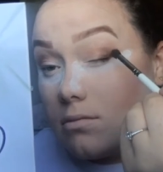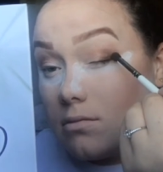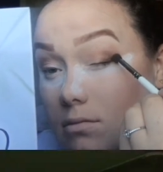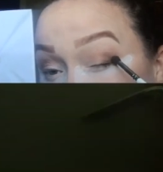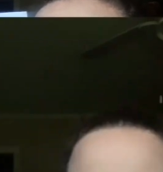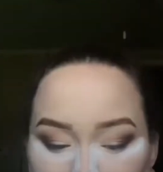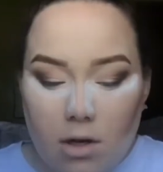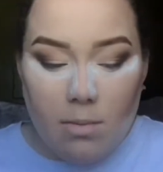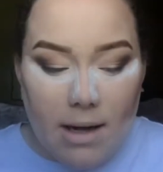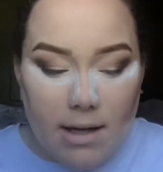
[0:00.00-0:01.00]
I'm going to
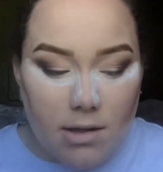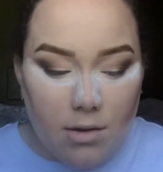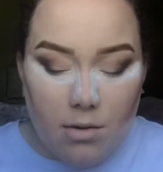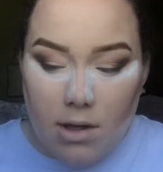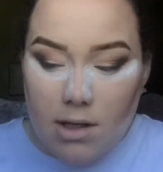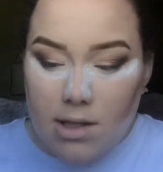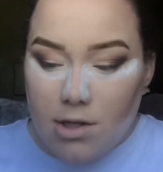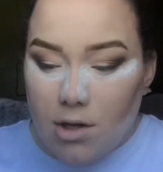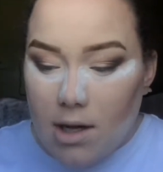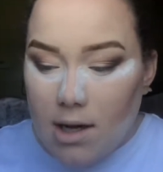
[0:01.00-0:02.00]
go back into the
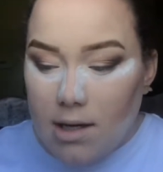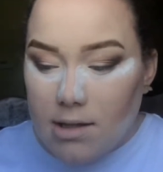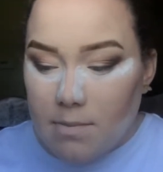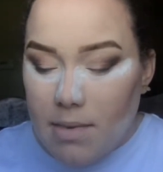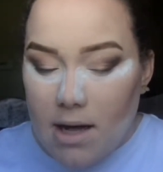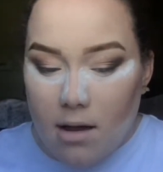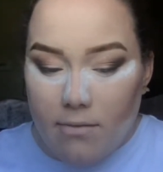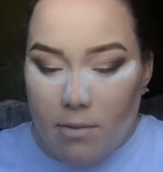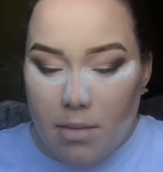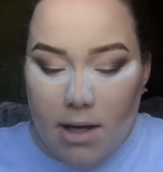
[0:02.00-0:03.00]
Essential Eyes palette
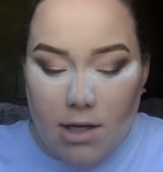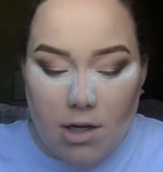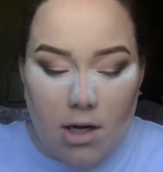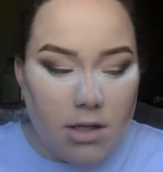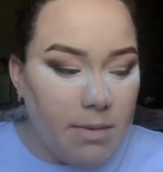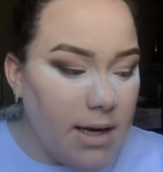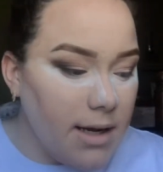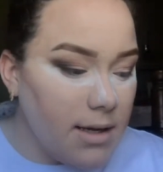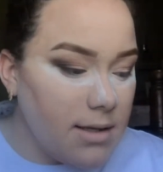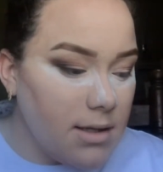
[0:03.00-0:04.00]
from
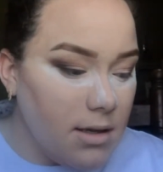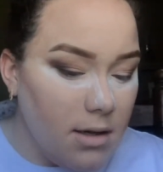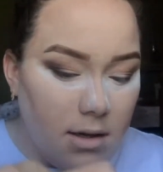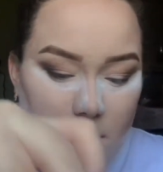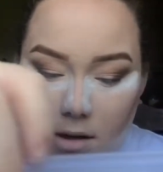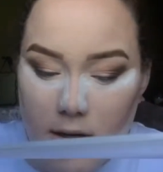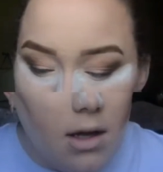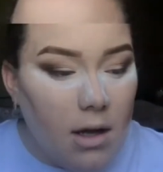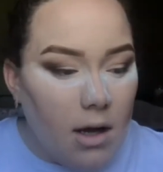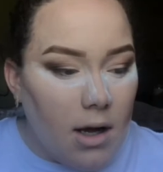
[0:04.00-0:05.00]
ItCosmetics.
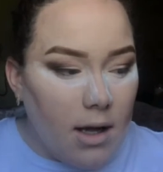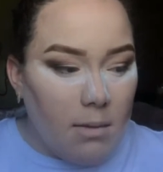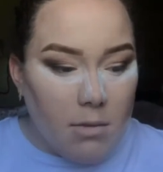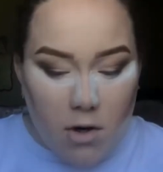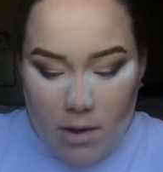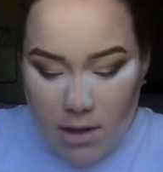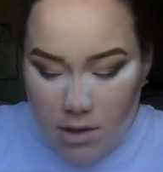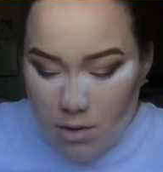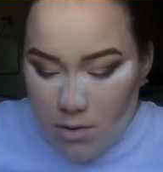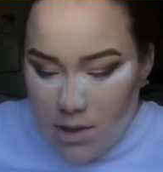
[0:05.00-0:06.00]
I am going
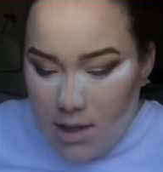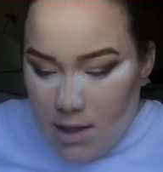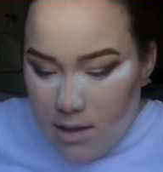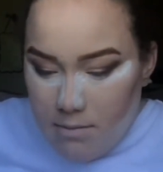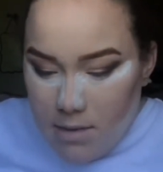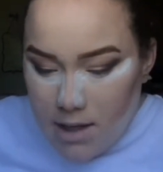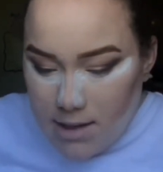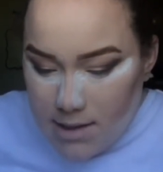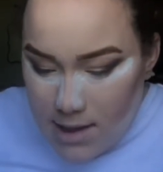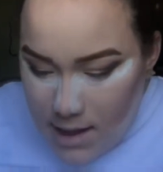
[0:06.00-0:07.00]
to take my
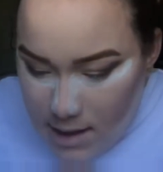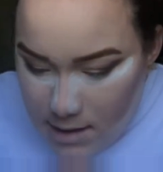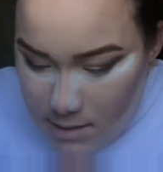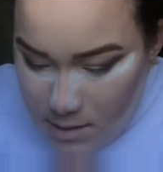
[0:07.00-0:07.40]
setting